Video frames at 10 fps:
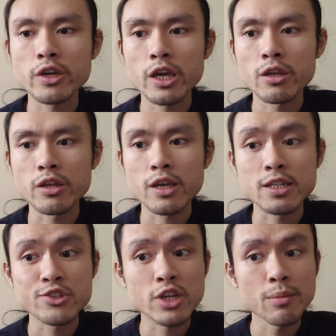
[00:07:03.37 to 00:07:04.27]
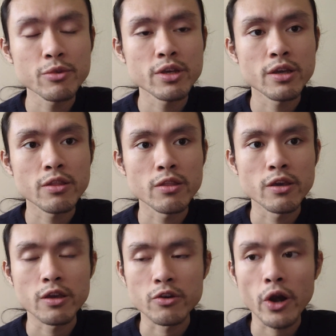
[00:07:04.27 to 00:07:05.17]
can get trapped in
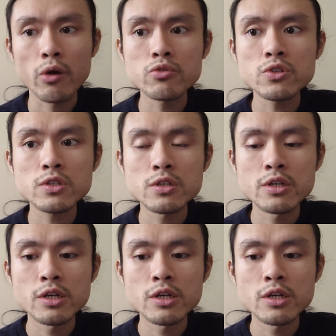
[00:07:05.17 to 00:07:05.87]
the grounds.